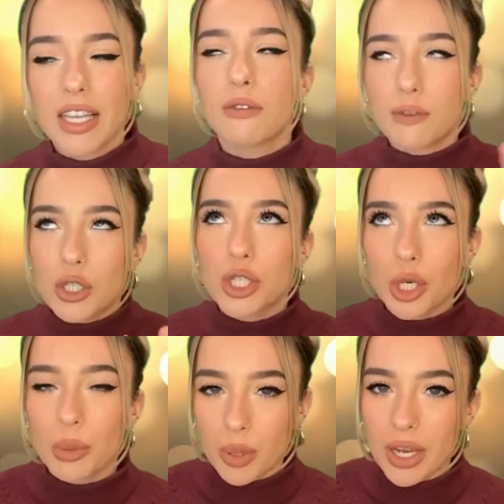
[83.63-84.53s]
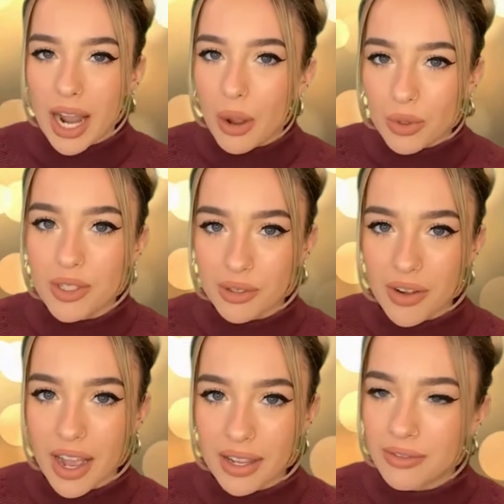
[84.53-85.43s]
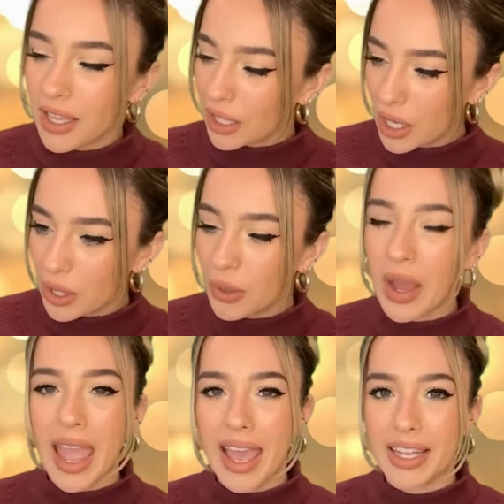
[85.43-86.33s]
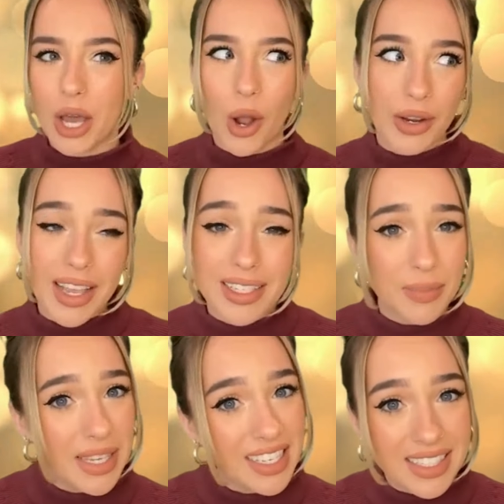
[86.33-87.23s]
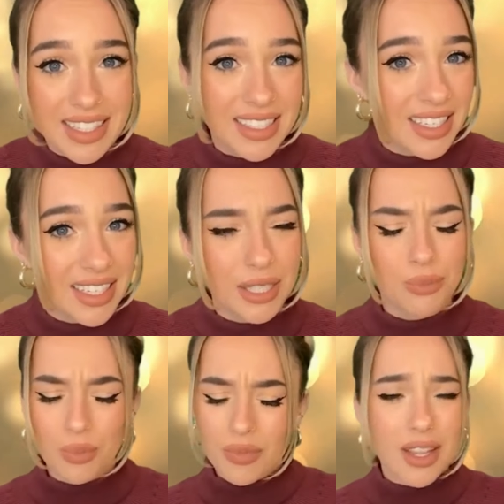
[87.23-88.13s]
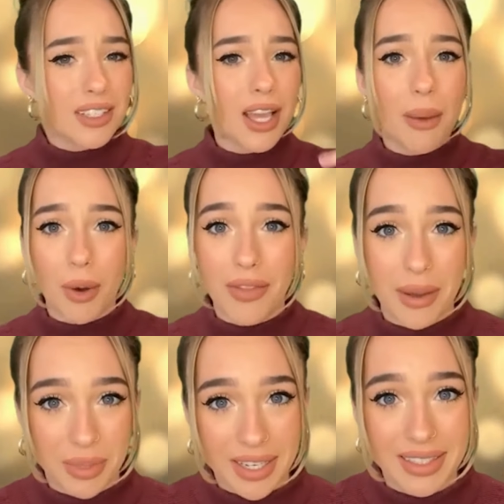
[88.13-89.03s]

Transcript: Like, for sure, put I Will Survive, Hello, and RESPECT top on that